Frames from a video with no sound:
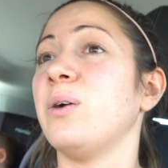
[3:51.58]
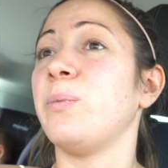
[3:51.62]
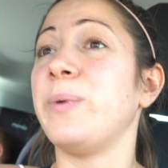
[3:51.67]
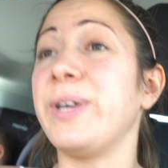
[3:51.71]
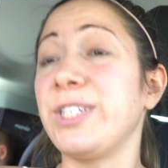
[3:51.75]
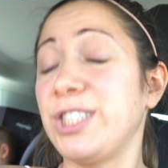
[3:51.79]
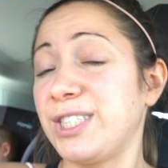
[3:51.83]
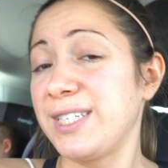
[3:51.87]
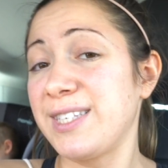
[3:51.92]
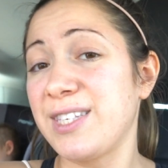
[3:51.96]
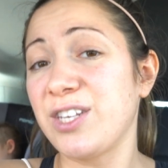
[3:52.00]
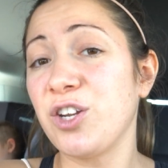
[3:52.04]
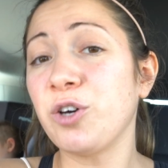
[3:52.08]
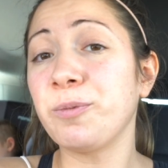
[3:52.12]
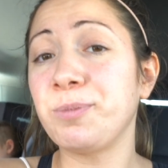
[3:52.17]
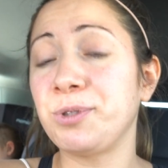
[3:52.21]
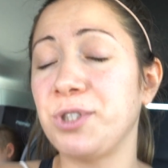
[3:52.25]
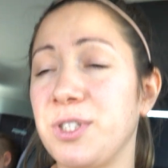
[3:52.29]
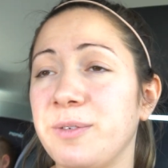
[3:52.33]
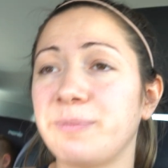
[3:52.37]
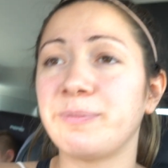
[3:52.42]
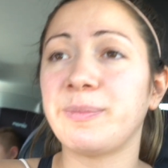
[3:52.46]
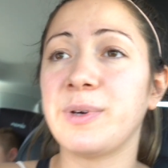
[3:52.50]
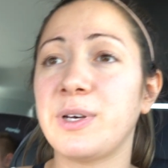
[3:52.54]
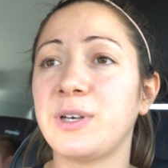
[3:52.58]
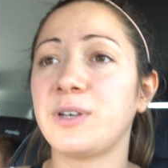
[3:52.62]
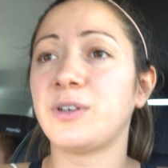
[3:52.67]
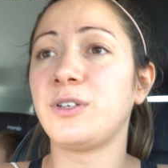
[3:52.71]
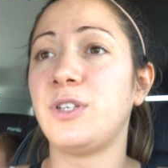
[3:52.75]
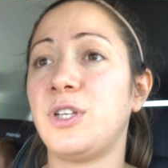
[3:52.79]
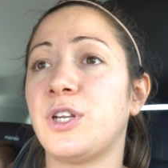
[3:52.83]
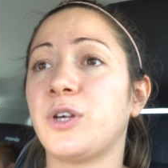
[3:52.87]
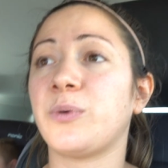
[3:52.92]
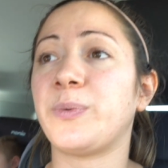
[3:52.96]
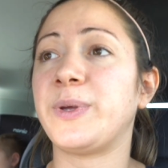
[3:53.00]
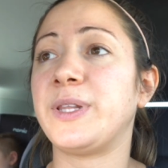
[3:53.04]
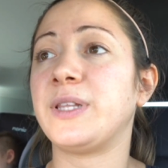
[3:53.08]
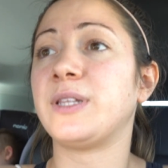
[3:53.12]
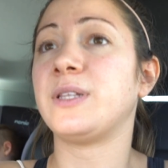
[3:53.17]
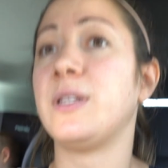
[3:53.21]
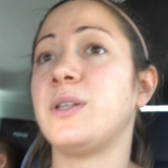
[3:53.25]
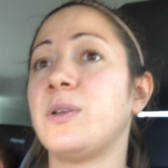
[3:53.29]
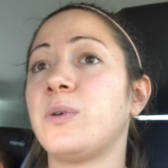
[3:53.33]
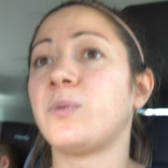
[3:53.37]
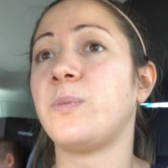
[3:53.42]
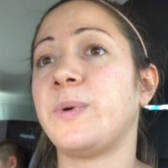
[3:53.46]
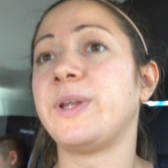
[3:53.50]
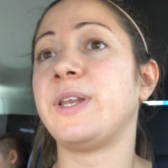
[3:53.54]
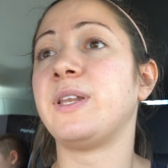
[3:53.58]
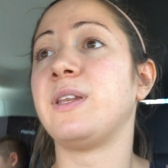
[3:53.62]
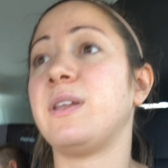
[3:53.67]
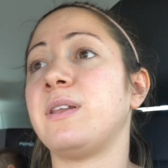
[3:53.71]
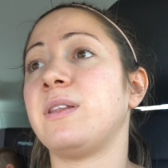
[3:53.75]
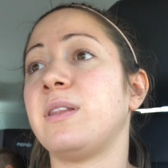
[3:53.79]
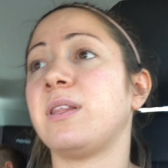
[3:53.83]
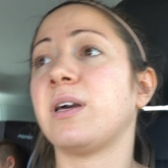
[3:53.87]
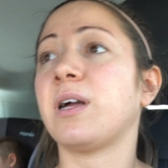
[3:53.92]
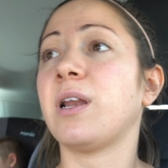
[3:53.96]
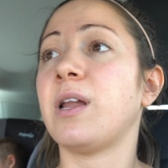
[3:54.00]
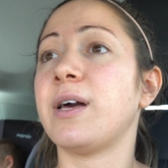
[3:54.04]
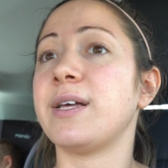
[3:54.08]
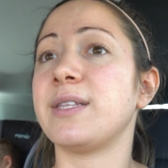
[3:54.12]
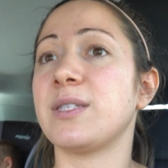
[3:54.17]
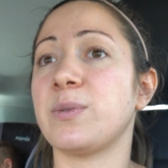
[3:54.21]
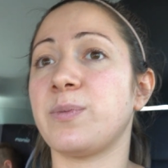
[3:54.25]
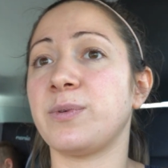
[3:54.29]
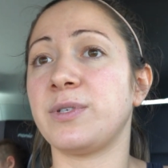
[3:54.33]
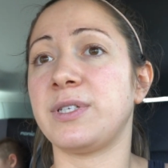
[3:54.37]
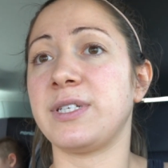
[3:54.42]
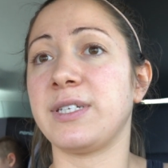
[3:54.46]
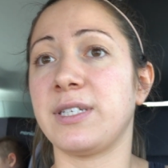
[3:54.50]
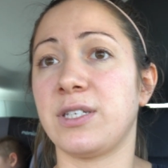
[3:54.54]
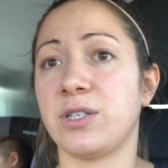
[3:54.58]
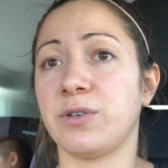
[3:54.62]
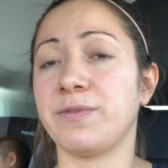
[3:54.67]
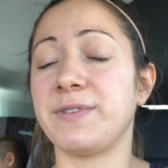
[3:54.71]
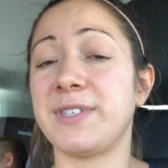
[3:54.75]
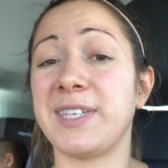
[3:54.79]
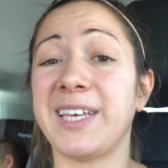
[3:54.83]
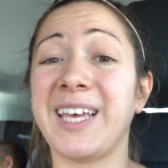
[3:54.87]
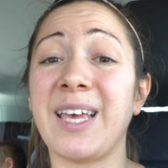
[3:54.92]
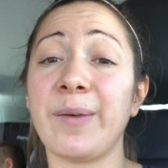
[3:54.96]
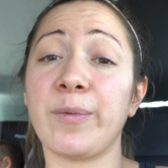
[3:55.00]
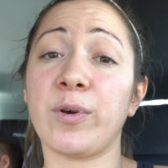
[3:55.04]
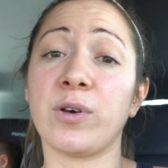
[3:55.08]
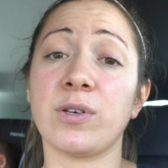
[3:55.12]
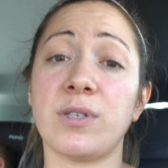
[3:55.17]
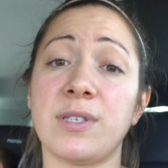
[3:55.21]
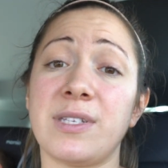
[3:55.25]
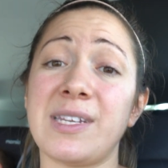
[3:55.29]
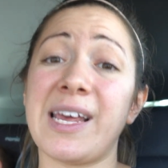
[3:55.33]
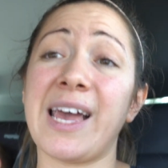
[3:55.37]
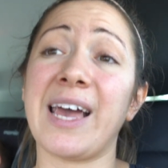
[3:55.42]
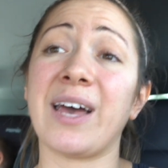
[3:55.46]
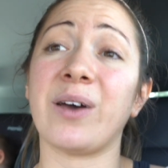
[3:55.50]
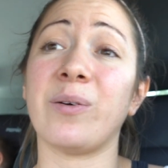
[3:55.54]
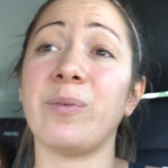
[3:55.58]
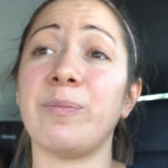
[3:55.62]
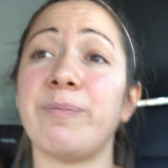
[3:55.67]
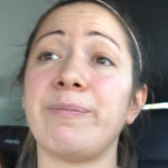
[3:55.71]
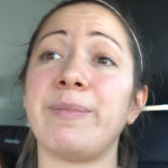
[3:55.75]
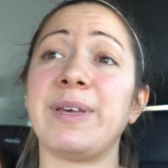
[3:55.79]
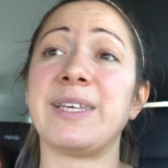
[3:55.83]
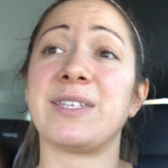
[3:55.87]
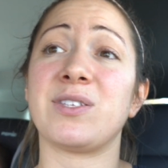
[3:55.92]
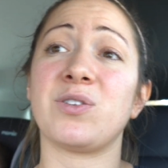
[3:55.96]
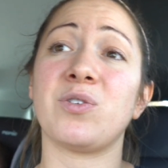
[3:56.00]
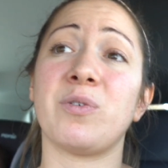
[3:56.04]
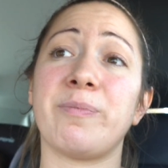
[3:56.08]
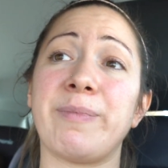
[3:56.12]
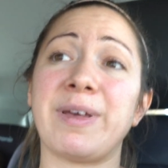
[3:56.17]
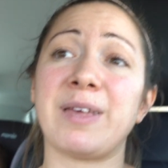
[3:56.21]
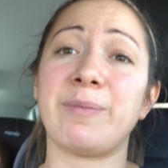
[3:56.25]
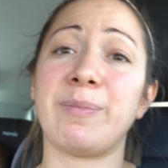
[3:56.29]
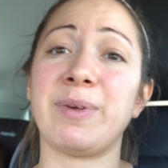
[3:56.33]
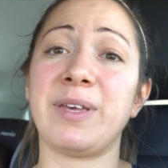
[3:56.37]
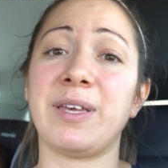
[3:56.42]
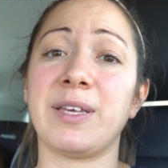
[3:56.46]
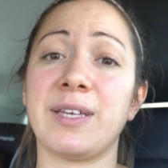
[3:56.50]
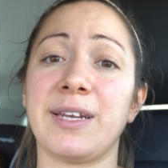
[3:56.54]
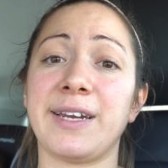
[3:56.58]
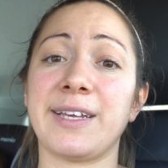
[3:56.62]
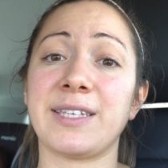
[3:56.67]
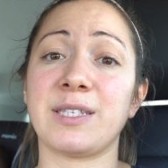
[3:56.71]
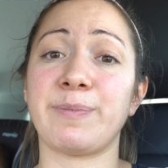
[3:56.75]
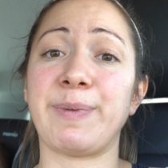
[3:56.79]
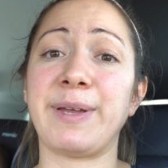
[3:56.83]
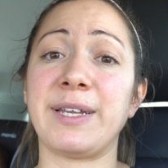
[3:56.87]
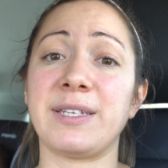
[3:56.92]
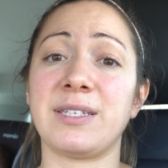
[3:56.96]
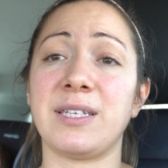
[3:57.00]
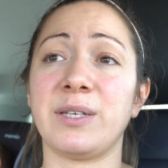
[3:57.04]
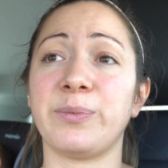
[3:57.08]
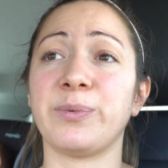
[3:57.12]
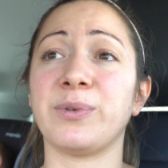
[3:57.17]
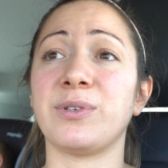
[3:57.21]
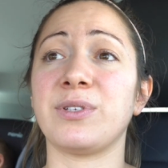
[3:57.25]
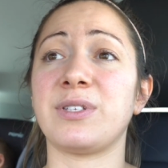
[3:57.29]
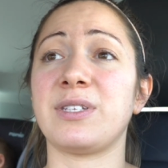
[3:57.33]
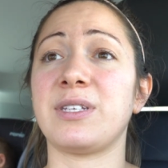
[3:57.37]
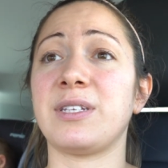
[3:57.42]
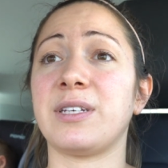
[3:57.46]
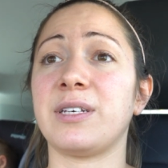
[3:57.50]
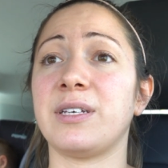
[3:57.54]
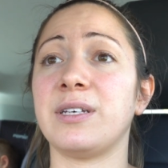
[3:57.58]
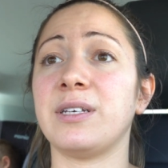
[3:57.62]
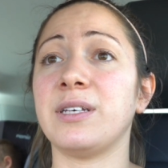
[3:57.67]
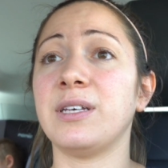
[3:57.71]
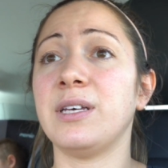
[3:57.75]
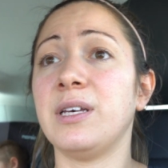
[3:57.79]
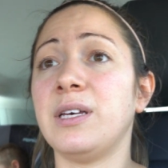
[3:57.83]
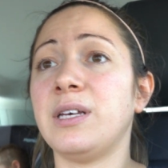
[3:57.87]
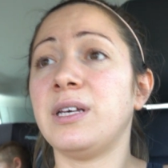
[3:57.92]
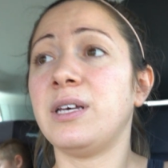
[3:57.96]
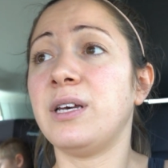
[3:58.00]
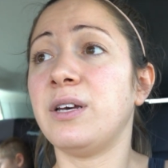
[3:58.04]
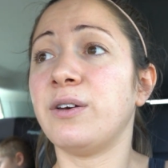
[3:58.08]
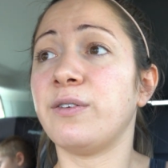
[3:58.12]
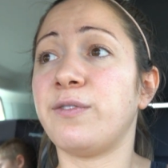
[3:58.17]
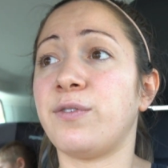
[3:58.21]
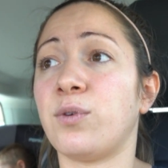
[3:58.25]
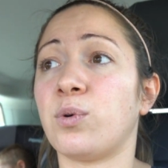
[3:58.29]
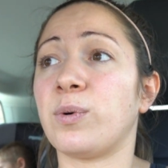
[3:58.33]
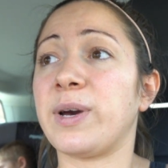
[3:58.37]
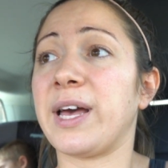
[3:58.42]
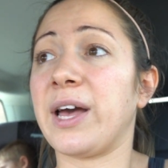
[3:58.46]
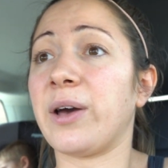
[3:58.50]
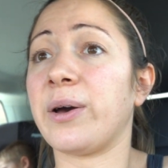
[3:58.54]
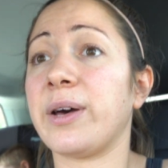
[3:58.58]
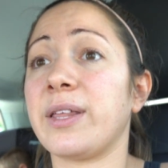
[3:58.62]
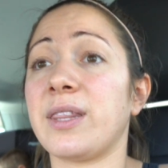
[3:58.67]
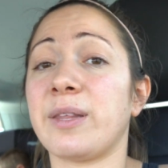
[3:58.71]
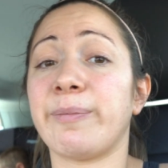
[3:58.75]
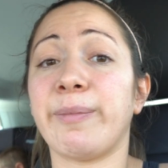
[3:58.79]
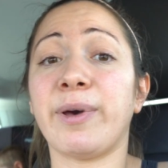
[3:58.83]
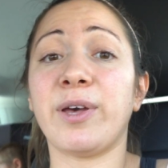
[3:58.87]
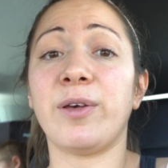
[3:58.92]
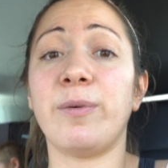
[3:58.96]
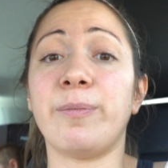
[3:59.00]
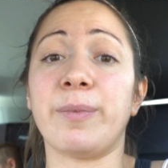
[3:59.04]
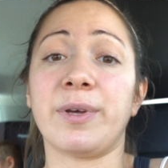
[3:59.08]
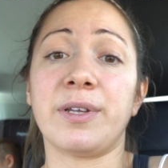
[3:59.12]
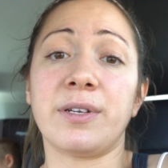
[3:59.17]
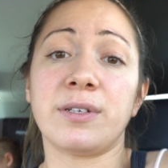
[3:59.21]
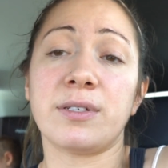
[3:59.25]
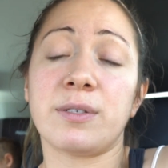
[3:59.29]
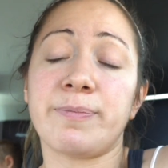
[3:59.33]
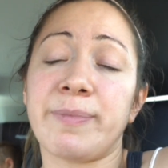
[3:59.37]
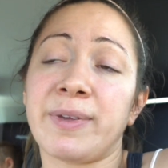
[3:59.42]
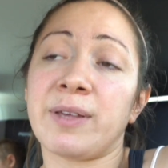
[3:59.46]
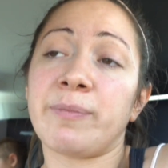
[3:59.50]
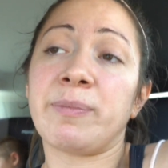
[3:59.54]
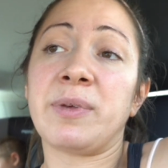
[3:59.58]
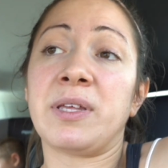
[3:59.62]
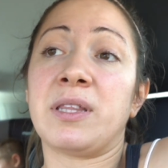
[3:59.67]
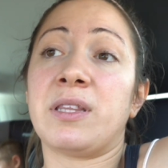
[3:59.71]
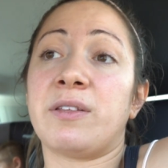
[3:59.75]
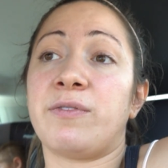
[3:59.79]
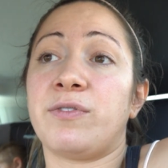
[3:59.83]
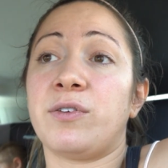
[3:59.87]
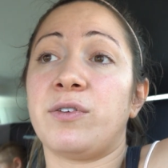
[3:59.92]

which is an option, but you know, when when the client's wanting to obviously keep costs down, it's not maybe an expense he wants to fork out at the moment. Maybe in the